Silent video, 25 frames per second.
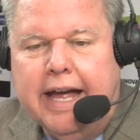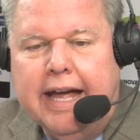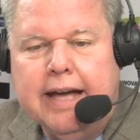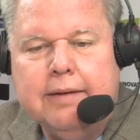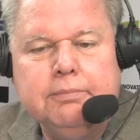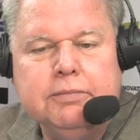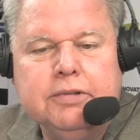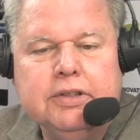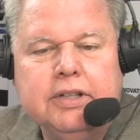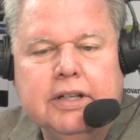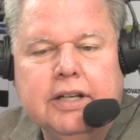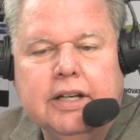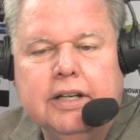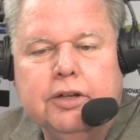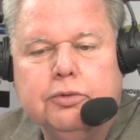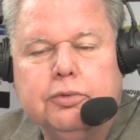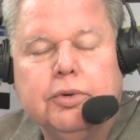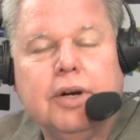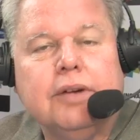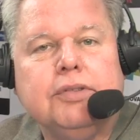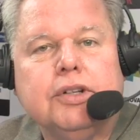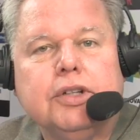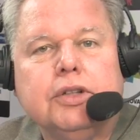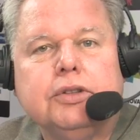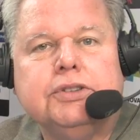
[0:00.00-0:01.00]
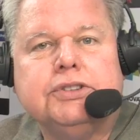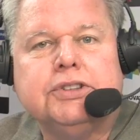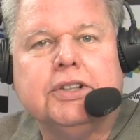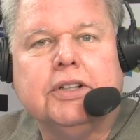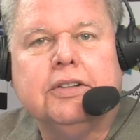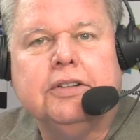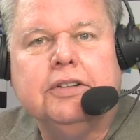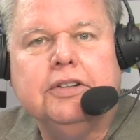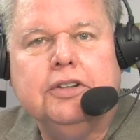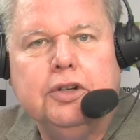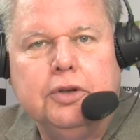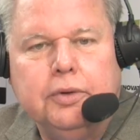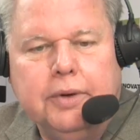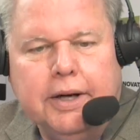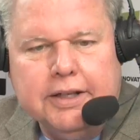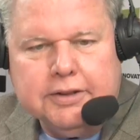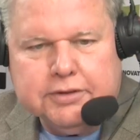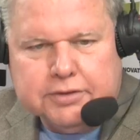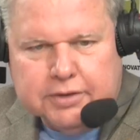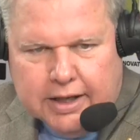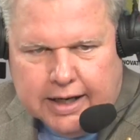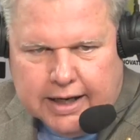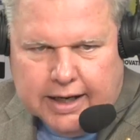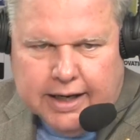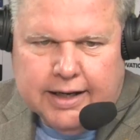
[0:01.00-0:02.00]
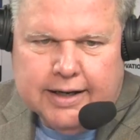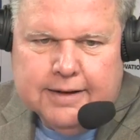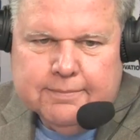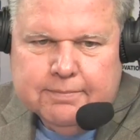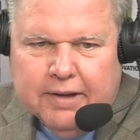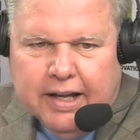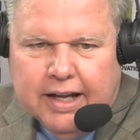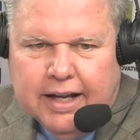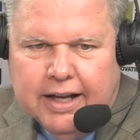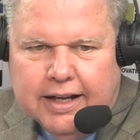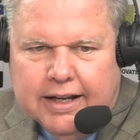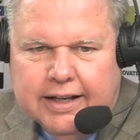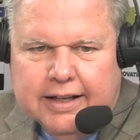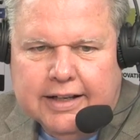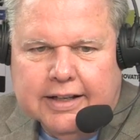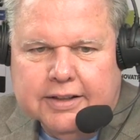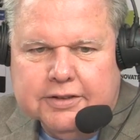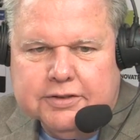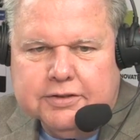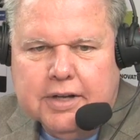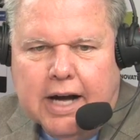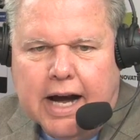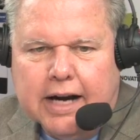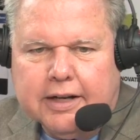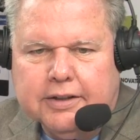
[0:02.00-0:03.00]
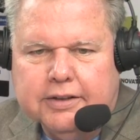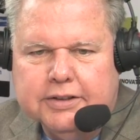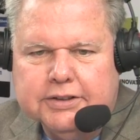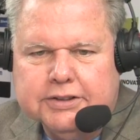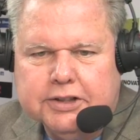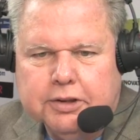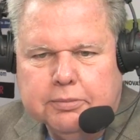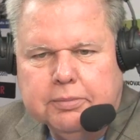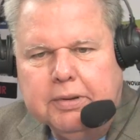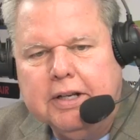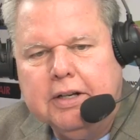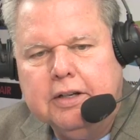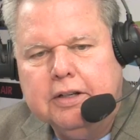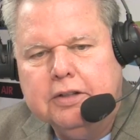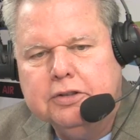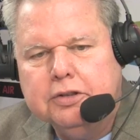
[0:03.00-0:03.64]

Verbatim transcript: MD Revolution USA. He is Dr. Samir